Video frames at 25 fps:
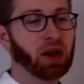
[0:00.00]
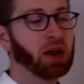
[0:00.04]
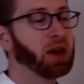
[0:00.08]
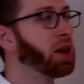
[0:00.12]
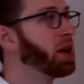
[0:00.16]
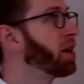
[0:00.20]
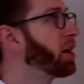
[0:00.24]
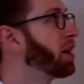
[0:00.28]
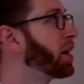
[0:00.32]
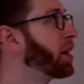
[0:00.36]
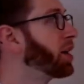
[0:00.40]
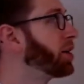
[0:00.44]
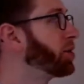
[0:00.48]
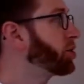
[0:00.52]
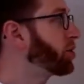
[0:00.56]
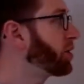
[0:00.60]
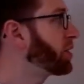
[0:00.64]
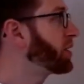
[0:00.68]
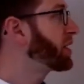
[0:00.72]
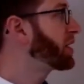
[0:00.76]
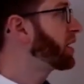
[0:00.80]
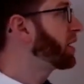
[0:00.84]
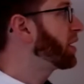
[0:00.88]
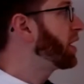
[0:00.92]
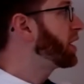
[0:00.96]
And it turns
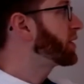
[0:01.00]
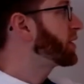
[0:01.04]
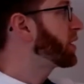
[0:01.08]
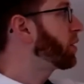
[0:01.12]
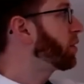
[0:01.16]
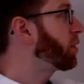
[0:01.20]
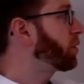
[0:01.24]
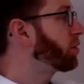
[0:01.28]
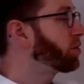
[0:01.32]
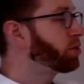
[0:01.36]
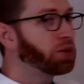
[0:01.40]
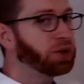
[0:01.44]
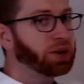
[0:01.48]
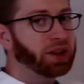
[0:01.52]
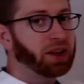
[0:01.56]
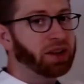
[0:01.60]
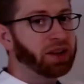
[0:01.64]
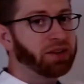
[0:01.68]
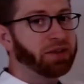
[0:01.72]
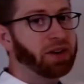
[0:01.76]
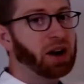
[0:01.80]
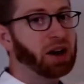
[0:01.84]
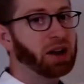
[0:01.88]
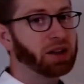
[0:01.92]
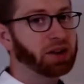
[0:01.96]
out as our
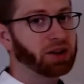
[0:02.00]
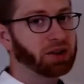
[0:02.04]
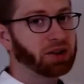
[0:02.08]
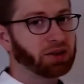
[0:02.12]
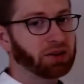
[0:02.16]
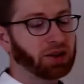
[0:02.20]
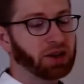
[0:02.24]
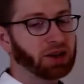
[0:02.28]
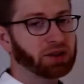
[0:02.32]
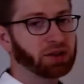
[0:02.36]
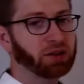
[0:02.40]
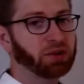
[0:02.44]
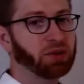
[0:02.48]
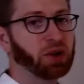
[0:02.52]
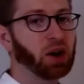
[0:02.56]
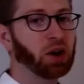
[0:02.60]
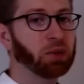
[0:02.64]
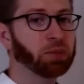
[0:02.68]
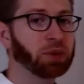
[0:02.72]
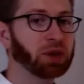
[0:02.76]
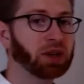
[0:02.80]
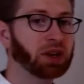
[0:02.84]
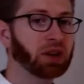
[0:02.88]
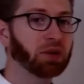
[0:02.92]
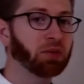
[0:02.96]
nucleophile and our electrophile
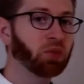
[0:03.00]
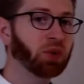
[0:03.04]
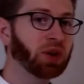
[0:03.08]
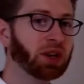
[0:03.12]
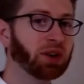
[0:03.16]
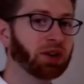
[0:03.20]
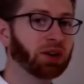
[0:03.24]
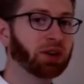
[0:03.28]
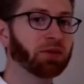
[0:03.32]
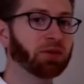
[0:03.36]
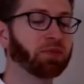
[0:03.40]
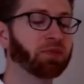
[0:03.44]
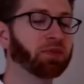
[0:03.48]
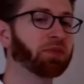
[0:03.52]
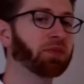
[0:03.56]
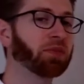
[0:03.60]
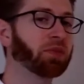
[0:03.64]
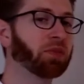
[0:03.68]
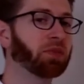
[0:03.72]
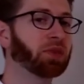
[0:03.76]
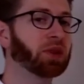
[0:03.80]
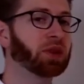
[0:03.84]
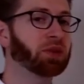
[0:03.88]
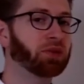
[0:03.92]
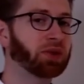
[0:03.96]
become weaker, the
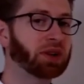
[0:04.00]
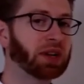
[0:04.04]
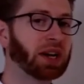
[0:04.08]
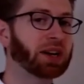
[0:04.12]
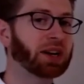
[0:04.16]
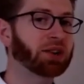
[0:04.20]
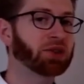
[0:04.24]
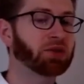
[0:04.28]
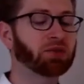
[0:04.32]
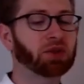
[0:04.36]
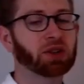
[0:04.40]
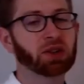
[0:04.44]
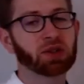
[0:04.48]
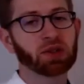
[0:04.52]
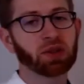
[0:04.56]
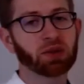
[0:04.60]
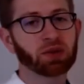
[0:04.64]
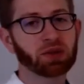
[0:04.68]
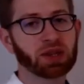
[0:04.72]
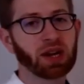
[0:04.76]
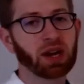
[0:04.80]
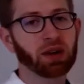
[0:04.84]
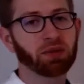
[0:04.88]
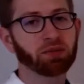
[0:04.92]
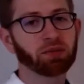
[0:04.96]
reaction rate slows down.
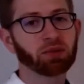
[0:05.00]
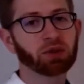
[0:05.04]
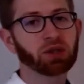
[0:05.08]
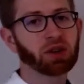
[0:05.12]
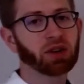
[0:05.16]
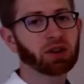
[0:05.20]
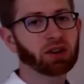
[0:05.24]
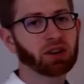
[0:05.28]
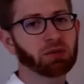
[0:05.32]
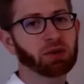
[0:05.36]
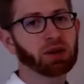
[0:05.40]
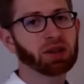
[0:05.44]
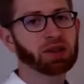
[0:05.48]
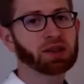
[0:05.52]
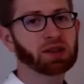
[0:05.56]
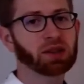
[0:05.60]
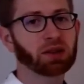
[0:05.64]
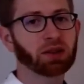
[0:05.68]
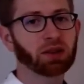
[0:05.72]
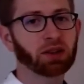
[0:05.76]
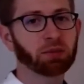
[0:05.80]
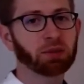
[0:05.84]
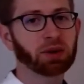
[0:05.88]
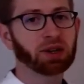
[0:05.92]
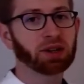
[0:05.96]
We talked about this a little bit
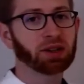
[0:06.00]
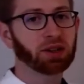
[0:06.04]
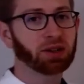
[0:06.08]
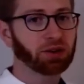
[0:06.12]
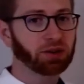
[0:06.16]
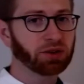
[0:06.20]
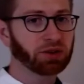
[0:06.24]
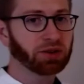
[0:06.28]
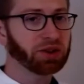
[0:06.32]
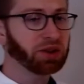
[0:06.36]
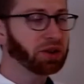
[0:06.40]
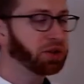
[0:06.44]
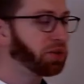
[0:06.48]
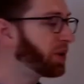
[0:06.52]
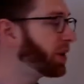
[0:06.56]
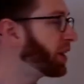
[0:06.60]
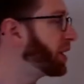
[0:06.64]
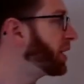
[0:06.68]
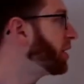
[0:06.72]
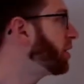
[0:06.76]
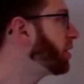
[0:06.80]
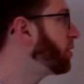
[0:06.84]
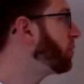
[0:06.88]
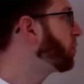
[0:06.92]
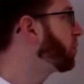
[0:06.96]
in an earlier
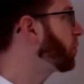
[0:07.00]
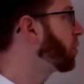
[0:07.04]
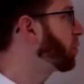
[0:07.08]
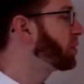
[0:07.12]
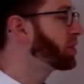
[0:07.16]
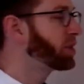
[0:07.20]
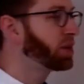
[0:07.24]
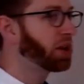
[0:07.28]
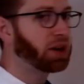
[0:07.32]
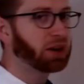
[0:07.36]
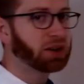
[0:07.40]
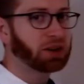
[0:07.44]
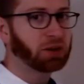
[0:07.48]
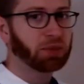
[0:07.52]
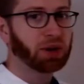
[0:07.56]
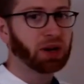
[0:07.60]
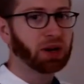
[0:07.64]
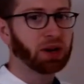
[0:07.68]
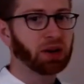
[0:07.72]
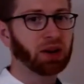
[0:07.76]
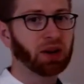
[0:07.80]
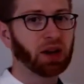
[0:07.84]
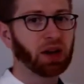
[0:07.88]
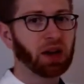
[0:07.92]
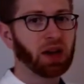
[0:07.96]
video where we talked about
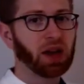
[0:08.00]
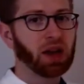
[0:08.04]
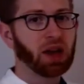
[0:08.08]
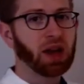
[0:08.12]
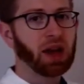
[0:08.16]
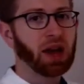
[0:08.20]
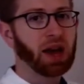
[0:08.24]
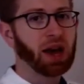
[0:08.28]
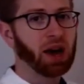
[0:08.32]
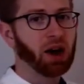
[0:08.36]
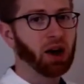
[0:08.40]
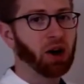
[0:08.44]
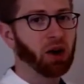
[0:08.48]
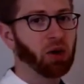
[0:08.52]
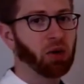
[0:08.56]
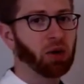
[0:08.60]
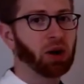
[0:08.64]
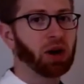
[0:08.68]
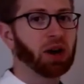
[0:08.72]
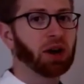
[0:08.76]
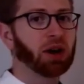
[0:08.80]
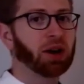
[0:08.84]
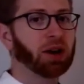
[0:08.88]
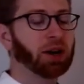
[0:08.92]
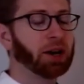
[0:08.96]
how
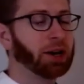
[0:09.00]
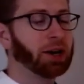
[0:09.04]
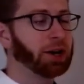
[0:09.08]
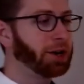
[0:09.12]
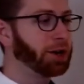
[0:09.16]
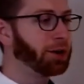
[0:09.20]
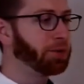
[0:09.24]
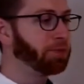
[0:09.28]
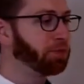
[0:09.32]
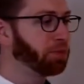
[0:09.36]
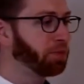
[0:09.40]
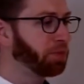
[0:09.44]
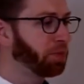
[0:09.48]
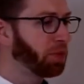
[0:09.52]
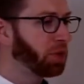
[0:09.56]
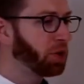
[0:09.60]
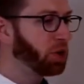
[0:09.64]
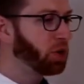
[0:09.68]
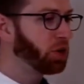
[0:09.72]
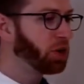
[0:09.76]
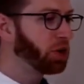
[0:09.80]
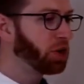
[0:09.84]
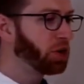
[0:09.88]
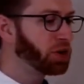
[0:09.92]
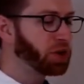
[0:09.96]
you could
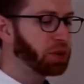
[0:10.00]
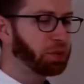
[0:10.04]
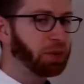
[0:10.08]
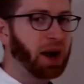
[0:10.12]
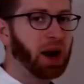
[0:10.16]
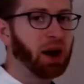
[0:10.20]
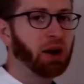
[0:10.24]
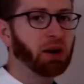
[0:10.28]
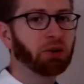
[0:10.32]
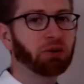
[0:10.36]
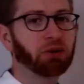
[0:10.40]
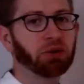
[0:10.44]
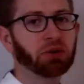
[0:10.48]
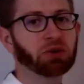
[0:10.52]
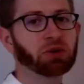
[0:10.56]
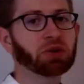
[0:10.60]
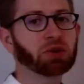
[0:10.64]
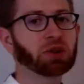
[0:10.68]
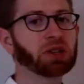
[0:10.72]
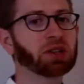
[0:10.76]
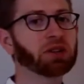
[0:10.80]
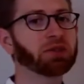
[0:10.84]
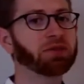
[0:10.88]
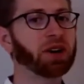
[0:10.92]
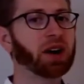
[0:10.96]
use a powerful
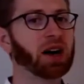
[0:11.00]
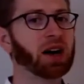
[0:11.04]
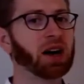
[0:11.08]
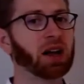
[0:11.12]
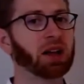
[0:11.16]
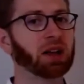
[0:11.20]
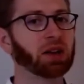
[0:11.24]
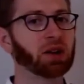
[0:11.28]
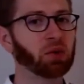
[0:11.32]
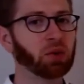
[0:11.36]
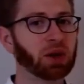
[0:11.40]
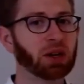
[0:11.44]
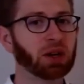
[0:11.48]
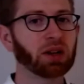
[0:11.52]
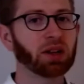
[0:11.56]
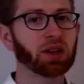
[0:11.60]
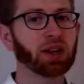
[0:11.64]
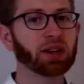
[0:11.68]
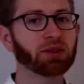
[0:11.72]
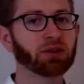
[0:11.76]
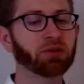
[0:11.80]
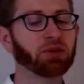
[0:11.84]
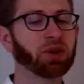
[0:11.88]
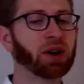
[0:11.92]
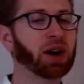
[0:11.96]
nucleophile and a weak
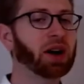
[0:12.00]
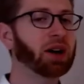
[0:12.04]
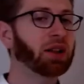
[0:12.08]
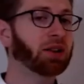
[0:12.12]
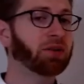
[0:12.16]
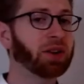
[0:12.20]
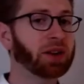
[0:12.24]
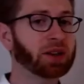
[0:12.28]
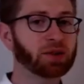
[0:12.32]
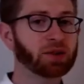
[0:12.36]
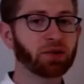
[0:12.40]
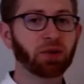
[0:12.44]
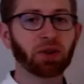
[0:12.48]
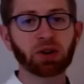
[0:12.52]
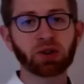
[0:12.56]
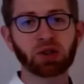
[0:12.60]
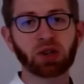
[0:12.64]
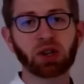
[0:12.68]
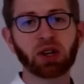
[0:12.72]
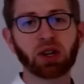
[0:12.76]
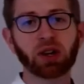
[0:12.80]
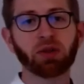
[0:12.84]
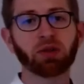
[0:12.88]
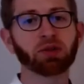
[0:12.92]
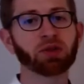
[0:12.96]
electrophile or vice versa, and
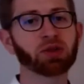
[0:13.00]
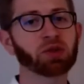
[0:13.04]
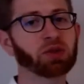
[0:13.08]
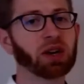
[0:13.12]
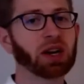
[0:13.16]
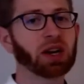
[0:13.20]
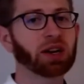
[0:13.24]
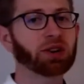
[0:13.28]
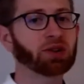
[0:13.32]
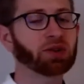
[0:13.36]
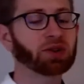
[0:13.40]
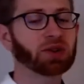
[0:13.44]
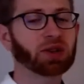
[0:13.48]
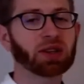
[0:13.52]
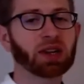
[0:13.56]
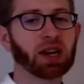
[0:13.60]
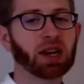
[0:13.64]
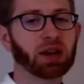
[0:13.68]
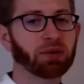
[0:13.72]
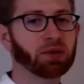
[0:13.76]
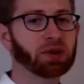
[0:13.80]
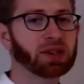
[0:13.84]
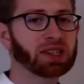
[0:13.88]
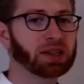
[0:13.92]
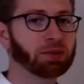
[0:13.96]
those reactions can have
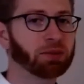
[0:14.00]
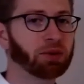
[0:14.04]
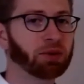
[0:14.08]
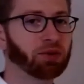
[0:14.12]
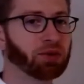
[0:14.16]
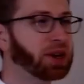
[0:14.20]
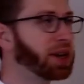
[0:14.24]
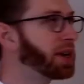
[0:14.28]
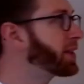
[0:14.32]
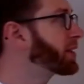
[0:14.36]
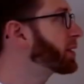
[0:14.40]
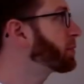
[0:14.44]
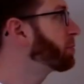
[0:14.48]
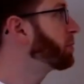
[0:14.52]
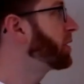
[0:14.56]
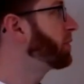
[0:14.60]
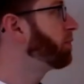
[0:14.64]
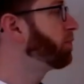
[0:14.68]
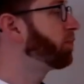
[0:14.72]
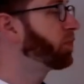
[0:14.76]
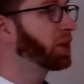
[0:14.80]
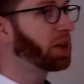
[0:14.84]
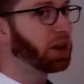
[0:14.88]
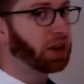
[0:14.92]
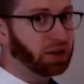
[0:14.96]
reasonable rates. But
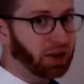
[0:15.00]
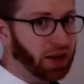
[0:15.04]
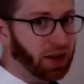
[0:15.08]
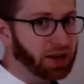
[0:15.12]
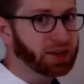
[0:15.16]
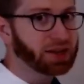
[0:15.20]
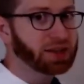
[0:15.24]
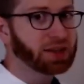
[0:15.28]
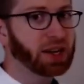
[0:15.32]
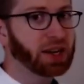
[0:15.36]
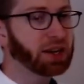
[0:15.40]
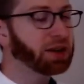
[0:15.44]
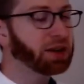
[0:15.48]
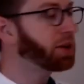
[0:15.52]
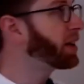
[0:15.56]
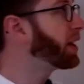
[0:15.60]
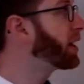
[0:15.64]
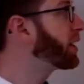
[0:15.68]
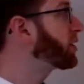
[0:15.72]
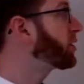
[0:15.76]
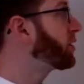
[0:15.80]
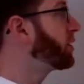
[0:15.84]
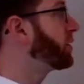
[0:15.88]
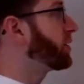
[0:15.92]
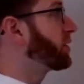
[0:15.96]
a lot of SNAc
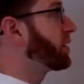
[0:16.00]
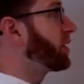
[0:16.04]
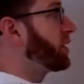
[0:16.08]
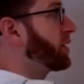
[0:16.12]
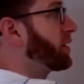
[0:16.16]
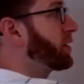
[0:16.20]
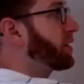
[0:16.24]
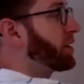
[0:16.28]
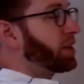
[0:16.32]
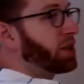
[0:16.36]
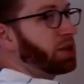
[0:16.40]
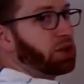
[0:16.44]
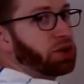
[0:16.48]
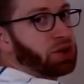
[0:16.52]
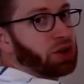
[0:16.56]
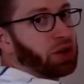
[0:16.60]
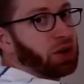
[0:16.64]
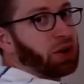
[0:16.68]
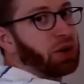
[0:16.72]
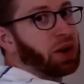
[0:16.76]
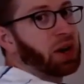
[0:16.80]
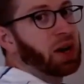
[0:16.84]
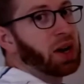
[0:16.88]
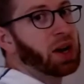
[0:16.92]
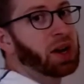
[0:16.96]
reactions, this is an issue,
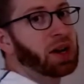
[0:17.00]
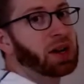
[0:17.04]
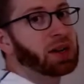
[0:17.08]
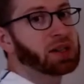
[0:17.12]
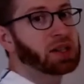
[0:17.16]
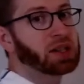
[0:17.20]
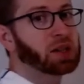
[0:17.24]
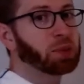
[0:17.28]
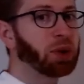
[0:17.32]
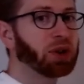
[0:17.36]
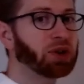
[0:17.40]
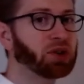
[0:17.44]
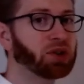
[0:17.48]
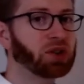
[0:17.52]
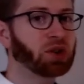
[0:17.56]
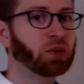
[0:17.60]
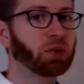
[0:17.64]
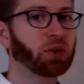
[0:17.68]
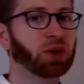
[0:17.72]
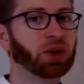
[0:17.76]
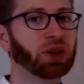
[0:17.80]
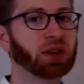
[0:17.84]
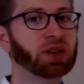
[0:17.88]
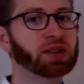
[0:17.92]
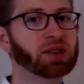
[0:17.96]
especially with
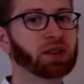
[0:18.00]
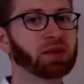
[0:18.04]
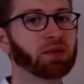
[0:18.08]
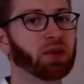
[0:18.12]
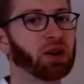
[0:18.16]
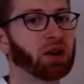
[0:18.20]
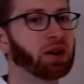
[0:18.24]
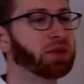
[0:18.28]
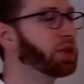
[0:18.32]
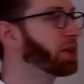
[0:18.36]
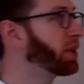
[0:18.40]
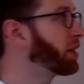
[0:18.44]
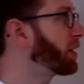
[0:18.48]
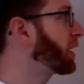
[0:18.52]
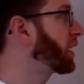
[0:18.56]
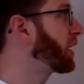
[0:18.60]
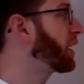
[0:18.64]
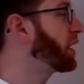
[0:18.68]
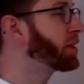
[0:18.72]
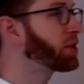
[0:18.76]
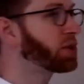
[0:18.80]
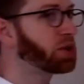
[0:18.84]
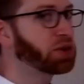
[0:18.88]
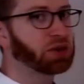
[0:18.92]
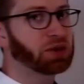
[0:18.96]
things involving like
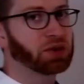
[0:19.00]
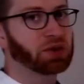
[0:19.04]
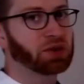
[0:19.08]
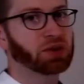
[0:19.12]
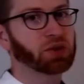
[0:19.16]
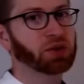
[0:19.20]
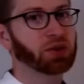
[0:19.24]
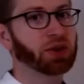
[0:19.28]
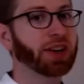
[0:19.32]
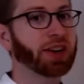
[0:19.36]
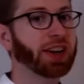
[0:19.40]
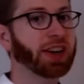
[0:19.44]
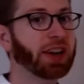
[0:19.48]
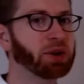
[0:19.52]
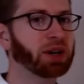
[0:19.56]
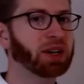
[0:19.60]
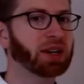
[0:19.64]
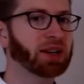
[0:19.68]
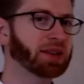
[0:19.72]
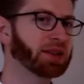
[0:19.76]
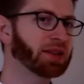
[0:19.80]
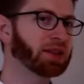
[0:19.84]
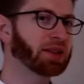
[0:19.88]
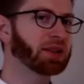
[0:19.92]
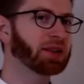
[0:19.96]
esters or amides,
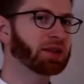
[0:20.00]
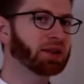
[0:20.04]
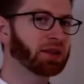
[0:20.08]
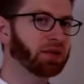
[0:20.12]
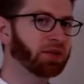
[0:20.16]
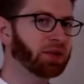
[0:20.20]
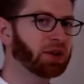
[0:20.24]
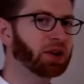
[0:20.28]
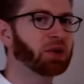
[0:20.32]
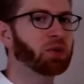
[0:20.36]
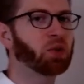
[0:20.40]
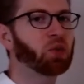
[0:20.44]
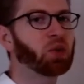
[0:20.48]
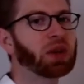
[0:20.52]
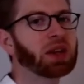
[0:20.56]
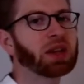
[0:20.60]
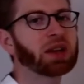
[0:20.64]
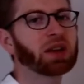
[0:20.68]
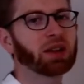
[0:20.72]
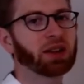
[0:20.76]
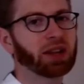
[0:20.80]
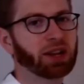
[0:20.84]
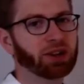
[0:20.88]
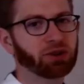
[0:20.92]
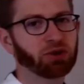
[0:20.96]
things that are very weak
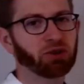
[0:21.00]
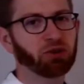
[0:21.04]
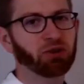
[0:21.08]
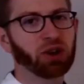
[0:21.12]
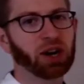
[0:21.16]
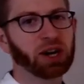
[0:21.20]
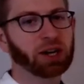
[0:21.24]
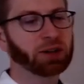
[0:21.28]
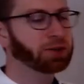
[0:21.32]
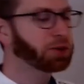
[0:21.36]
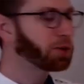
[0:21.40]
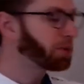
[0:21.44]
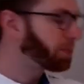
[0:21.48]
electrophiles